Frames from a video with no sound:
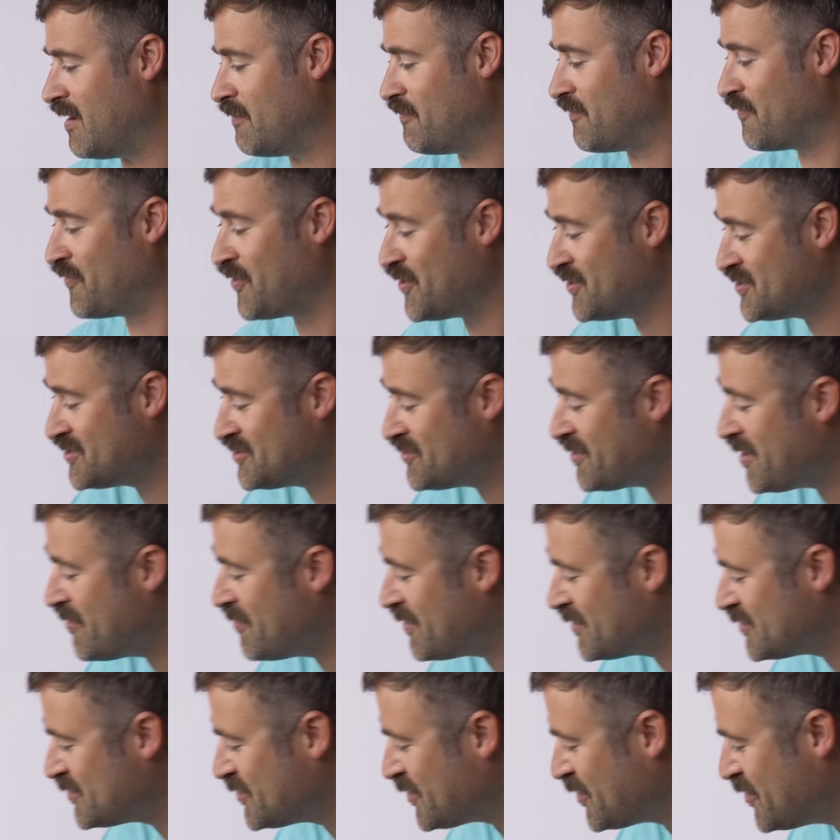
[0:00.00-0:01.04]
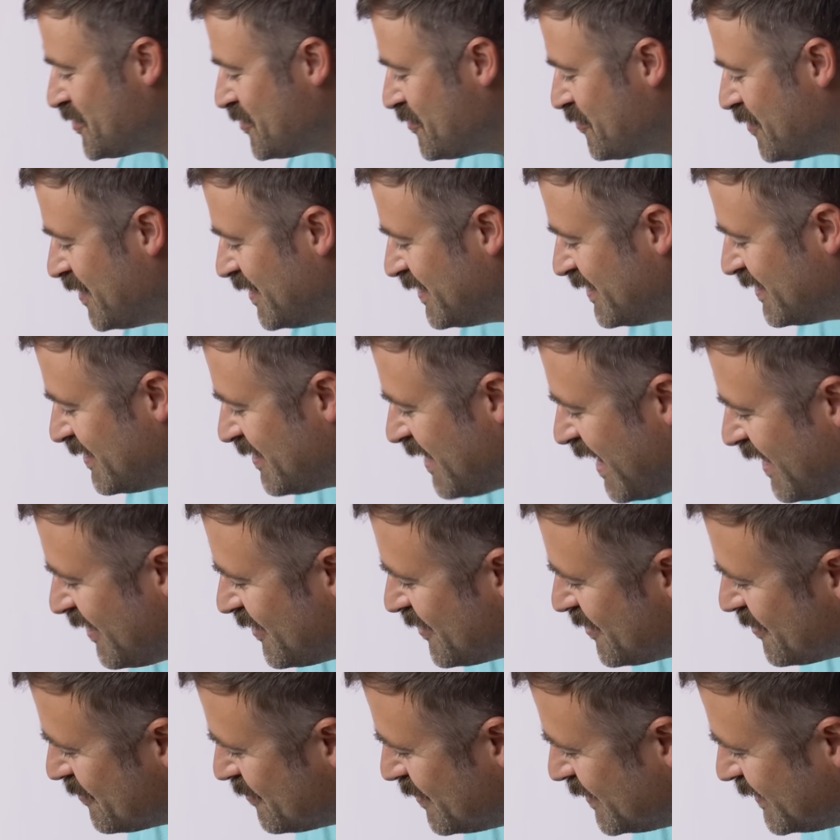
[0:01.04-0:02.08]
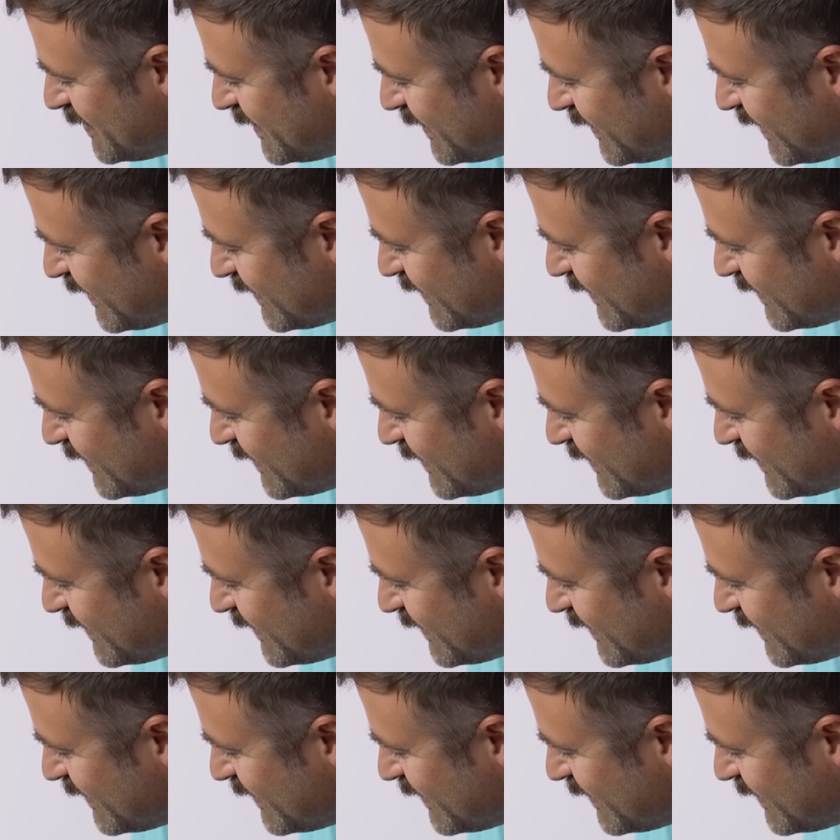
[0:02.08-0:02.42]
First, though, I want to show you one thing I